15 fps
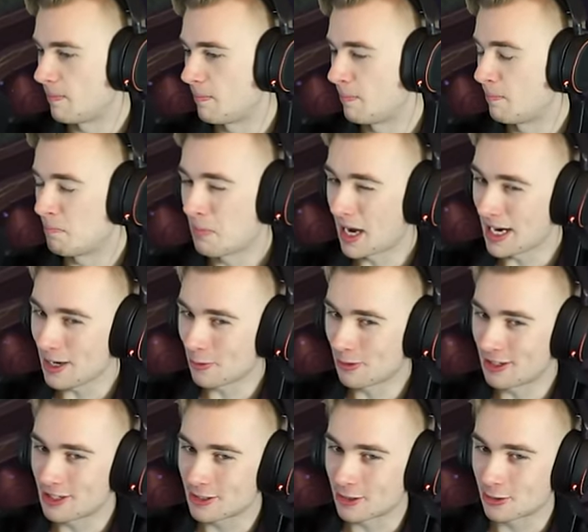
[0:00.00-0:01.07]
Might
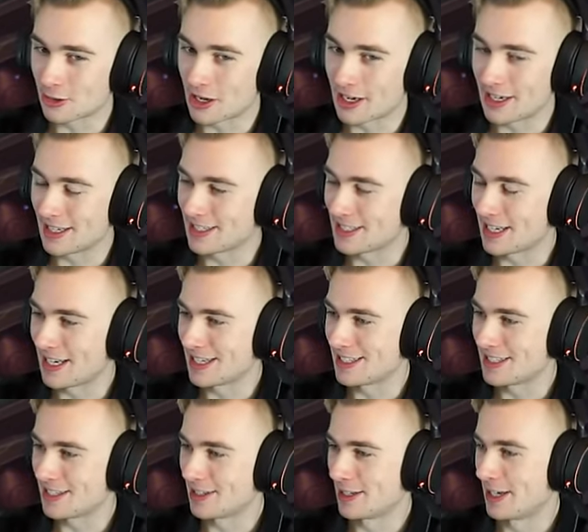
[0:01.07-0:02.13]
want a Scrying
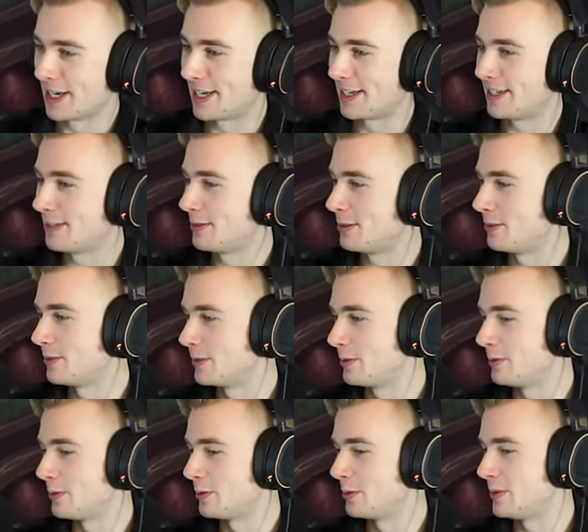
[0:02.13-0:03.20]
Sands here, yeah? What do, what do,
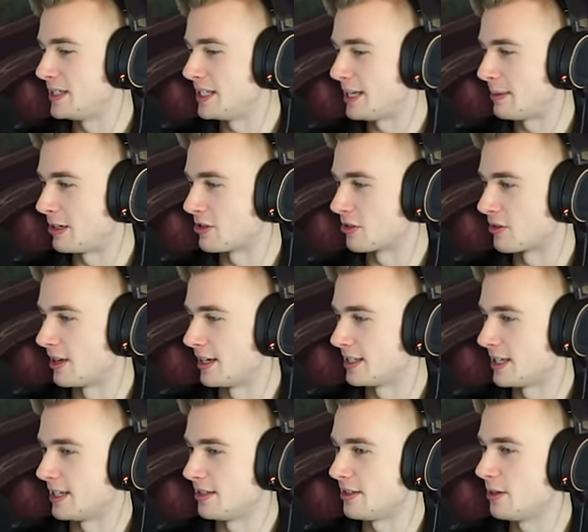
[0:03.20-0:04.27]
we, what do we say about a Scrying
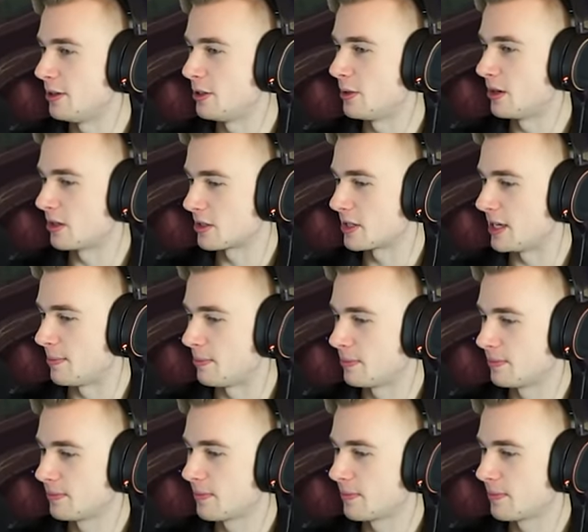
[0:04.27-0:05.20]
Sands? No, you know what? I'll skip.